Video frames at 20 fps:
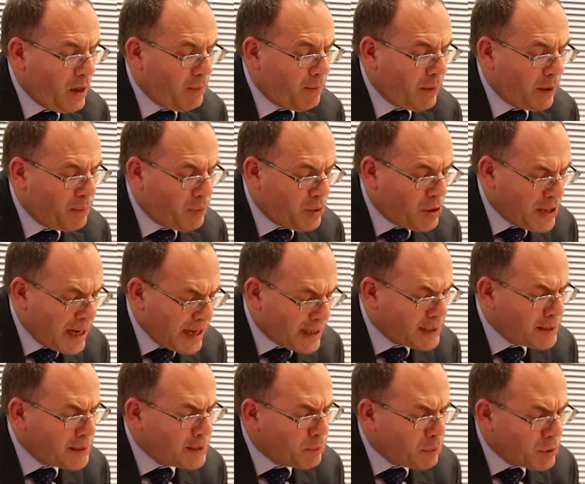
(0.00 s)
By
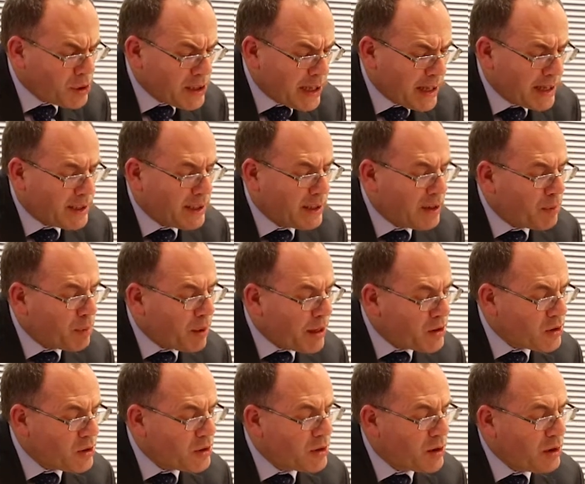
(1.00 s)
protecting the
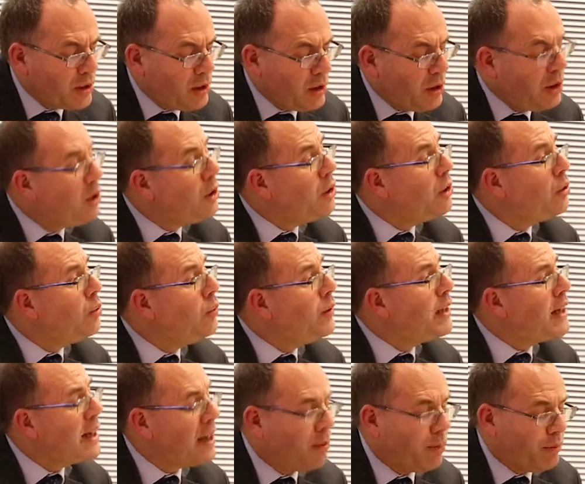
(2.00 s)
present, we
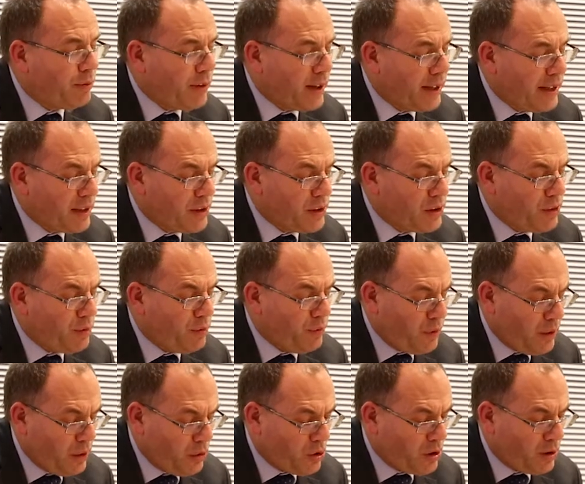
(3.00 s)
can help finance the
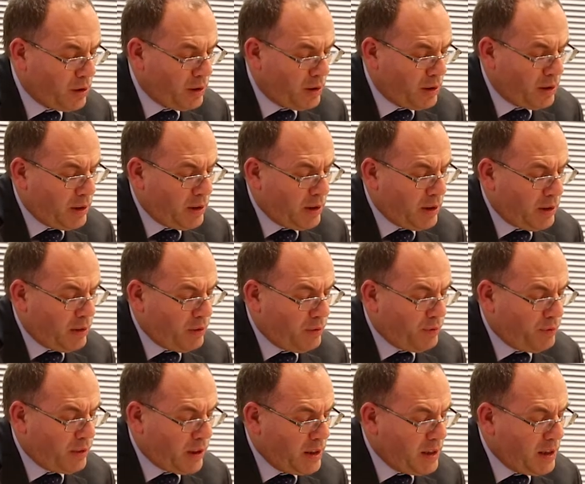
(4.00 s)
future,
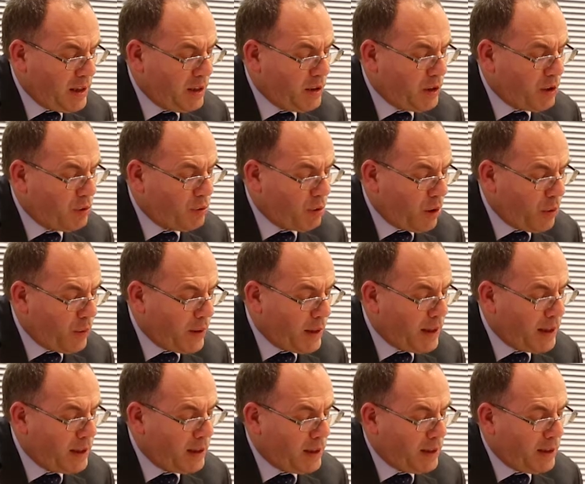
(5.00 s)
funding the
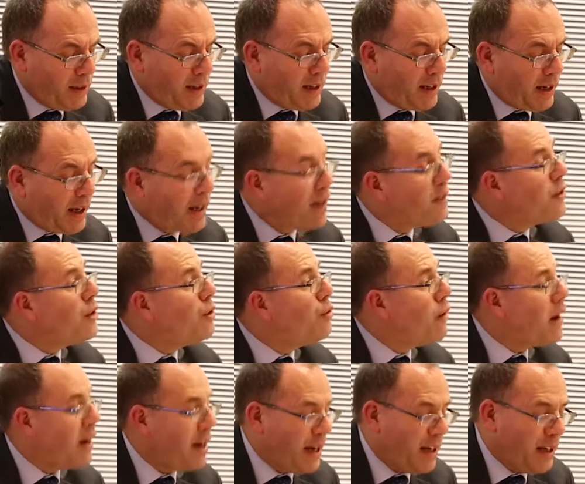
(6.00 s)
growing and the
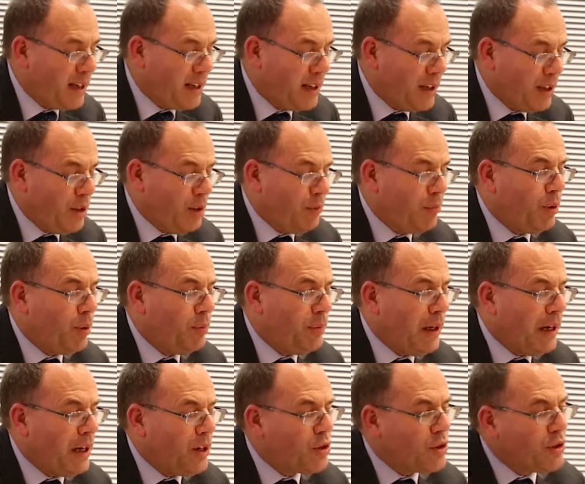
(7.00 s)
greying
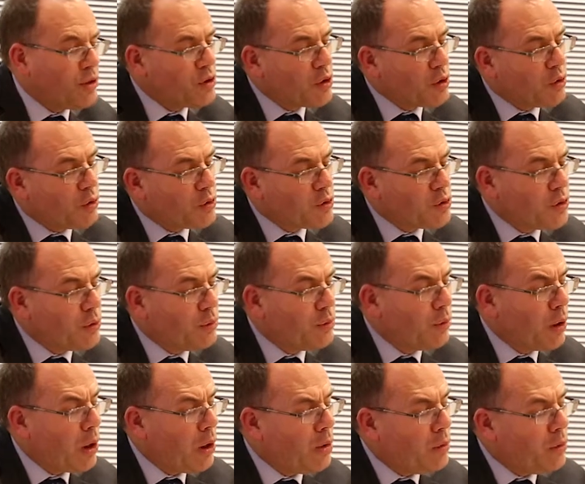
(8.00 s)
populations across the
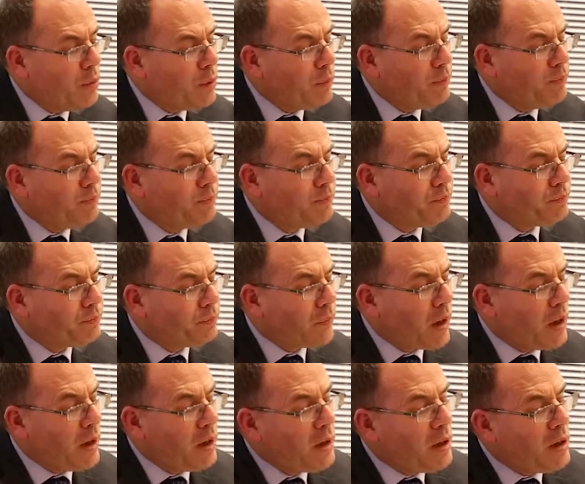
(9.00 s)
globe.
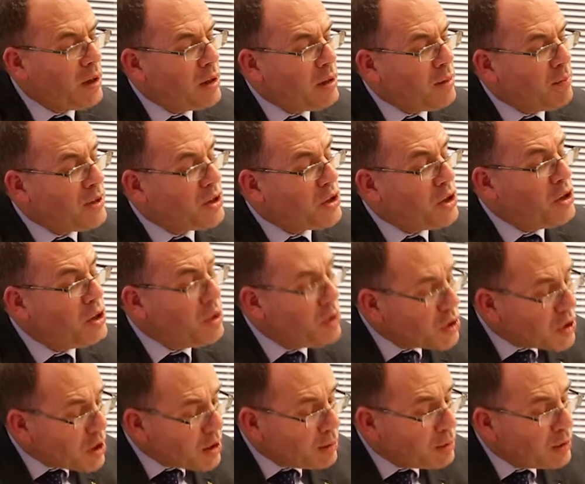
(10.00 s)
But to do
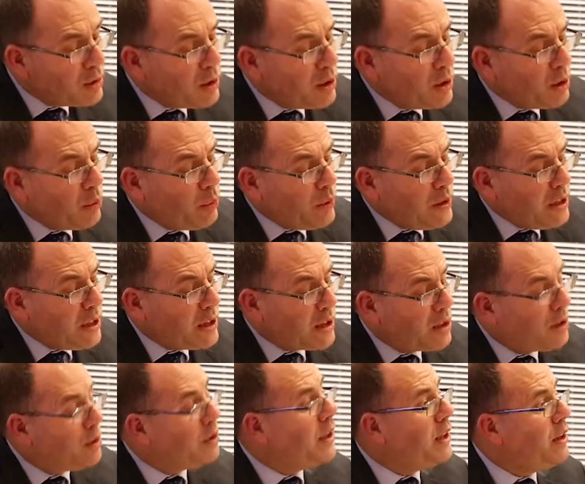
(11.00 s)
so, we need a
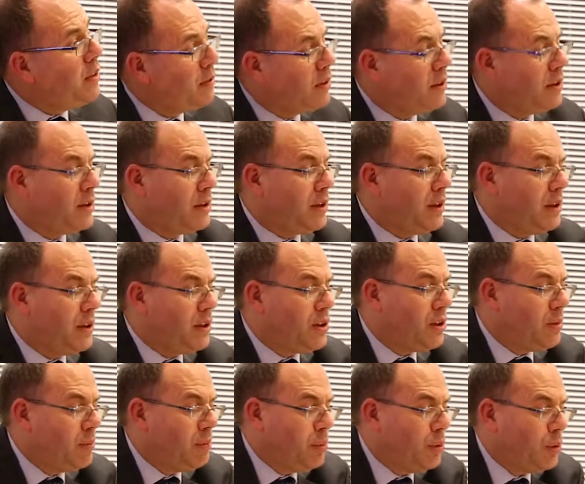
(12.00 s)
coherent and
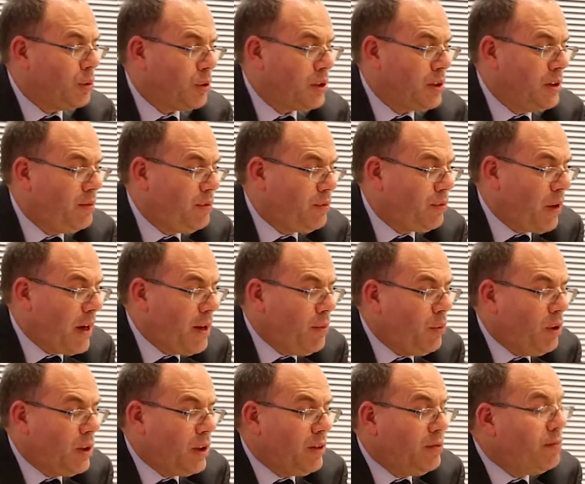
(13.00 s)
supportive
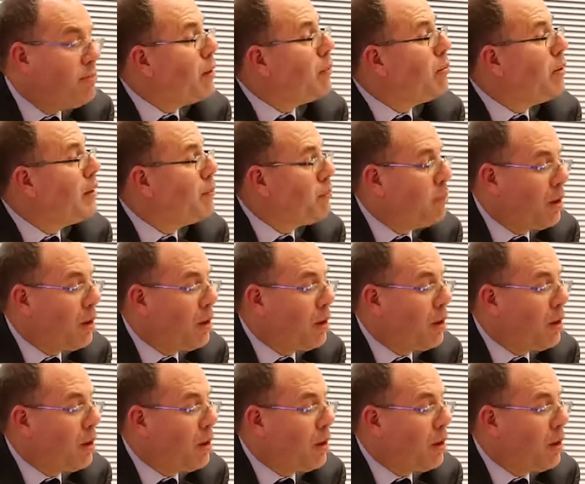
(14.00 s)
framework of public